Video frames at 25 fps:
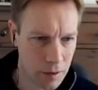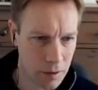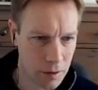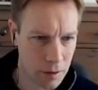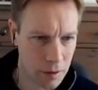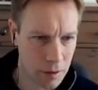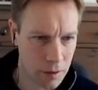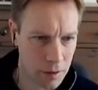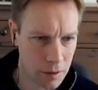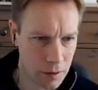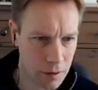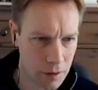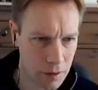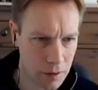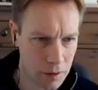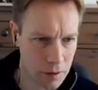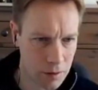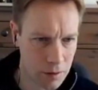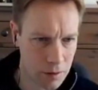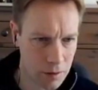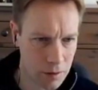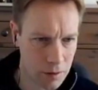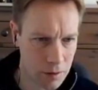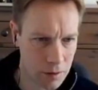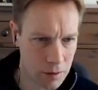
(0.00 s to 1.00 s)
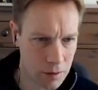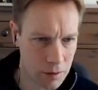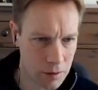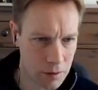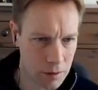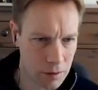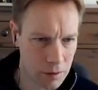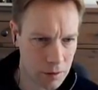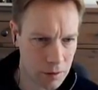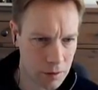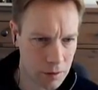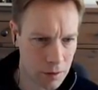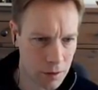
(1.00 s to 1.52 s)
And
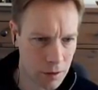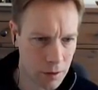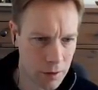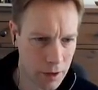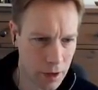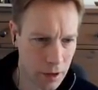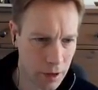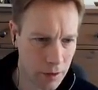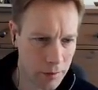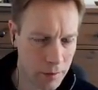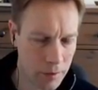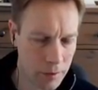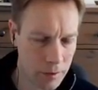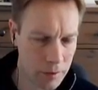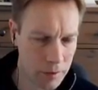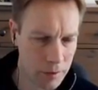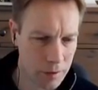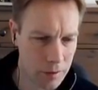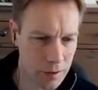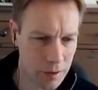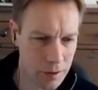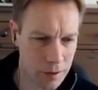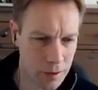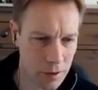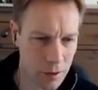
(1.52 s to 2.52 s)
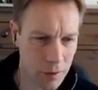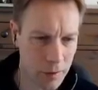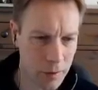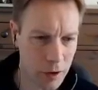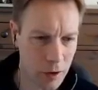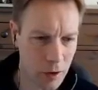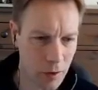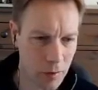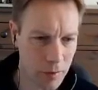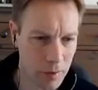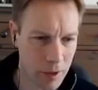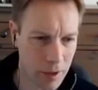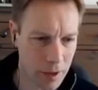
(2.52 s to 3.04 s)
we're also asserting that we
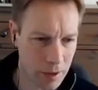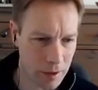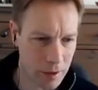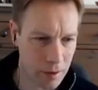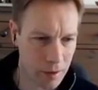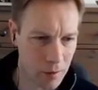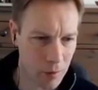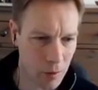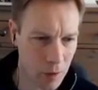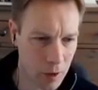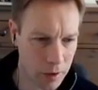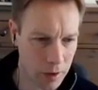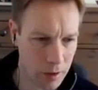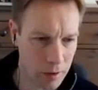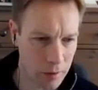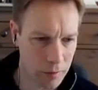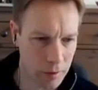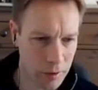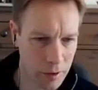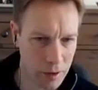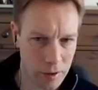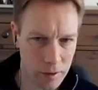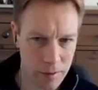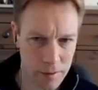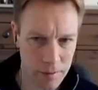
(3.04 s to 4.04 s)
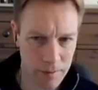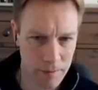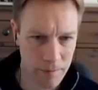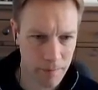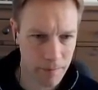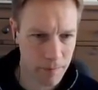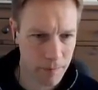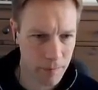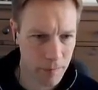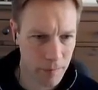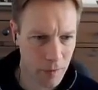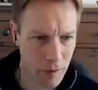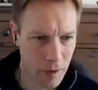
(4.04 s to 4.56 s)
got back the 1 that we
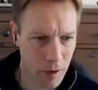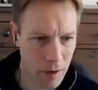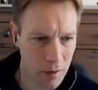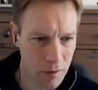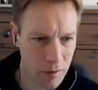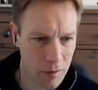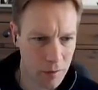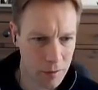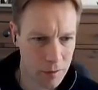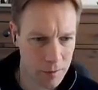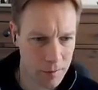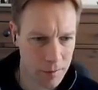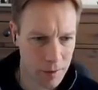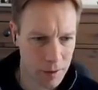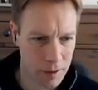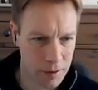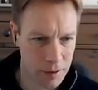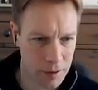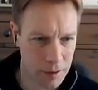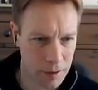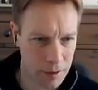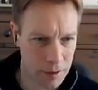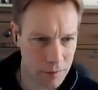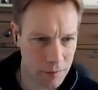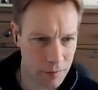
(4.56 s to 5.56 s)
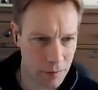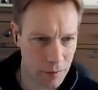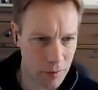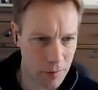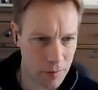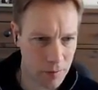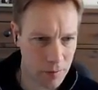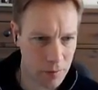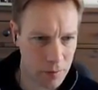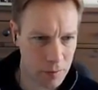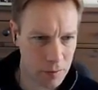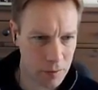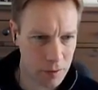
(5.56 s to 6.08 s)
were expecting
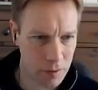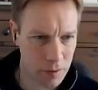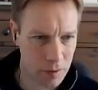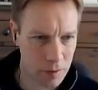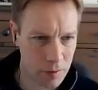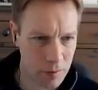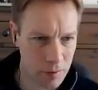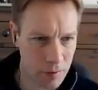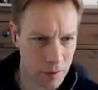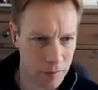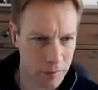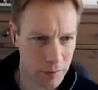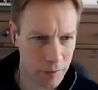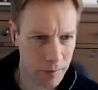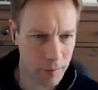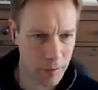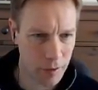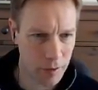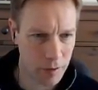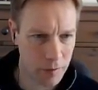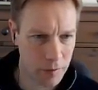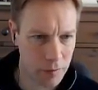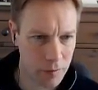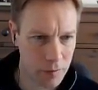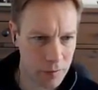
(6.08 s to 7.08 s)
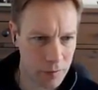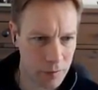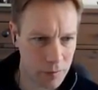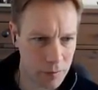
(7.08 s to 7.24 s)
from when remove